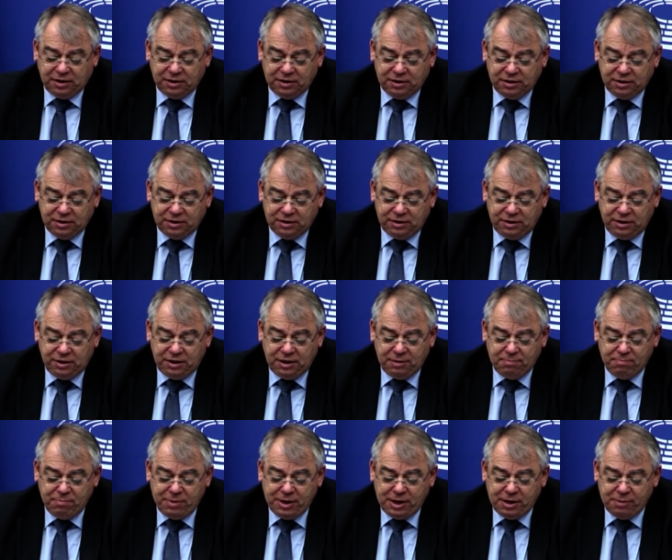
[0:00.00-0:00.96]
In
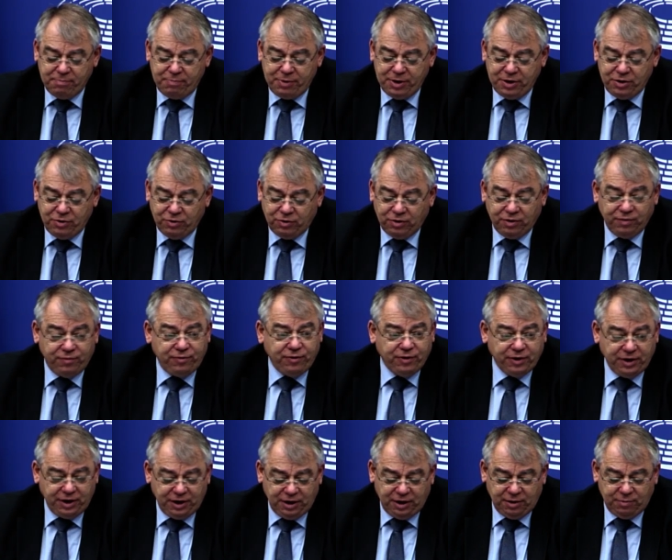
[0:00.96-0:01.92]
the
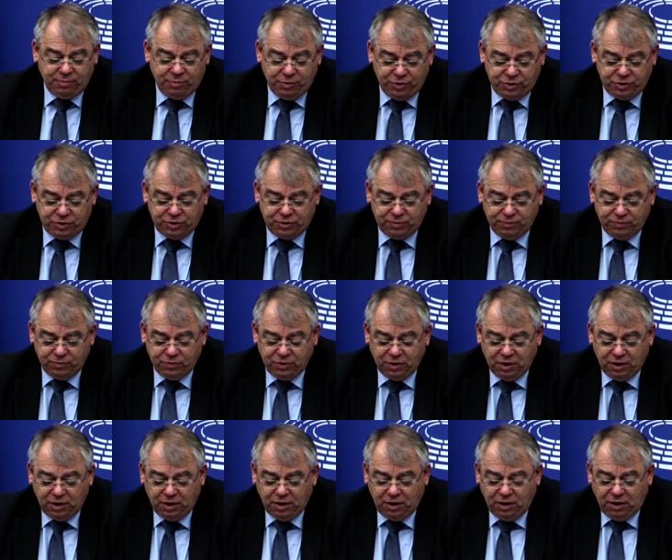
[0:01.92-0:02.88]
dispute between
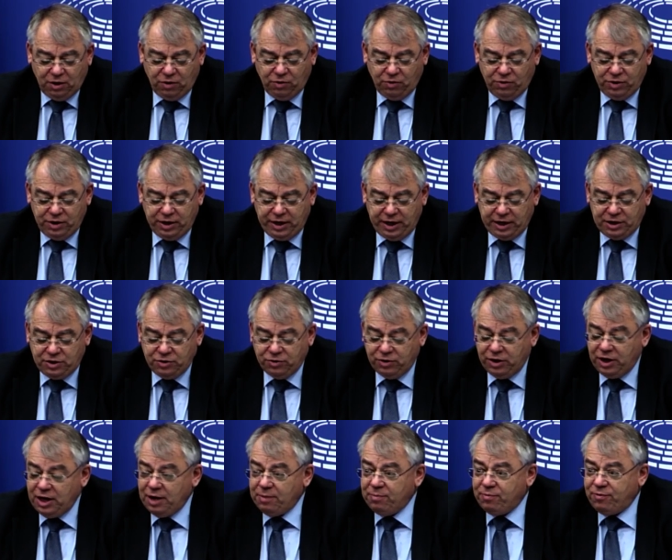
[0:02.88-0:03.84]
net payers who
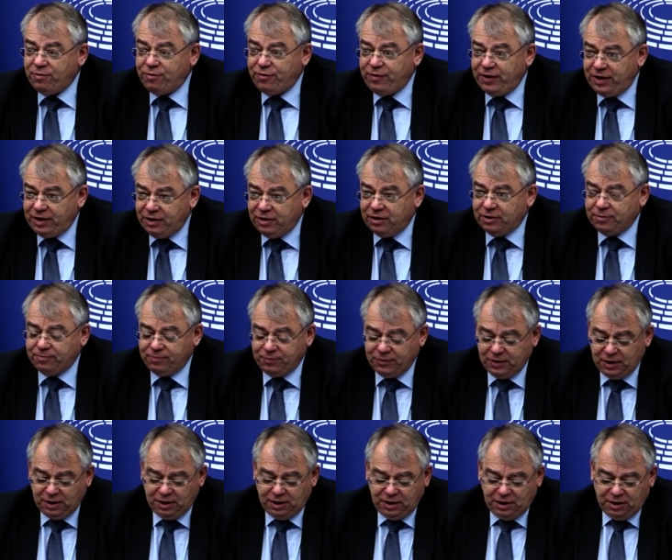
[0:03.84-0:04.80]
want to reduce
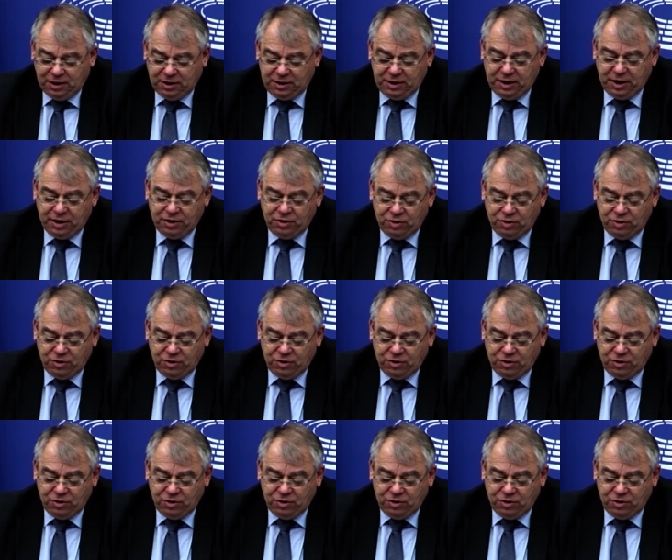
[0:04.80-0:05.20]
commitments